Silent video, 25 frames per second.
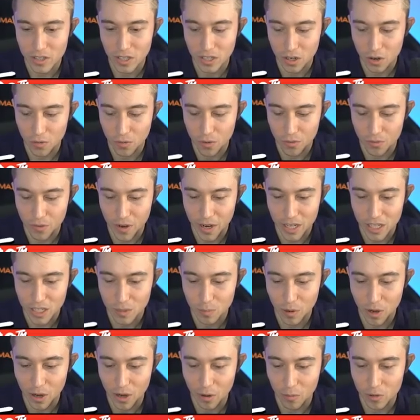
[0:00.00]
He's gonna go for Fire
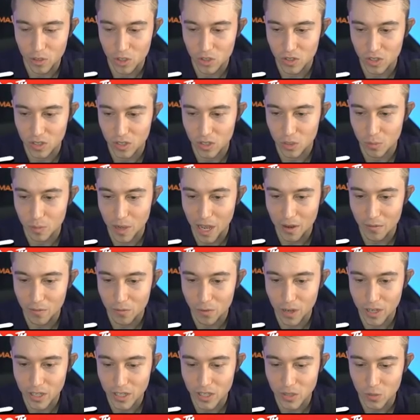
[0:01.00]
Spirit, which isn't too
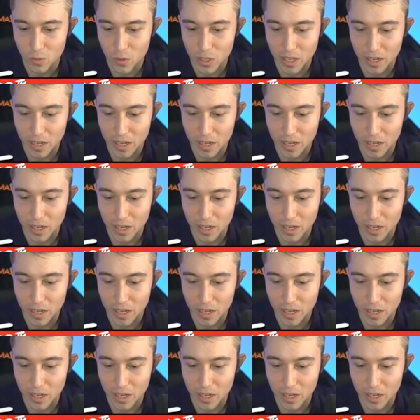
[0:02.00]
bad for us.